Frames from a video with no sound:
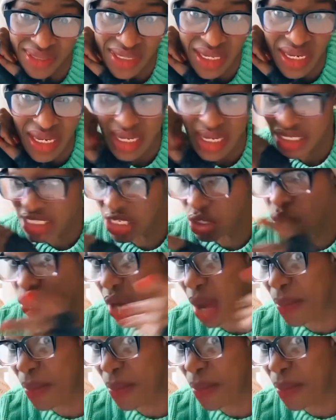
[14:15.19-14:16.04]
Si kuna mama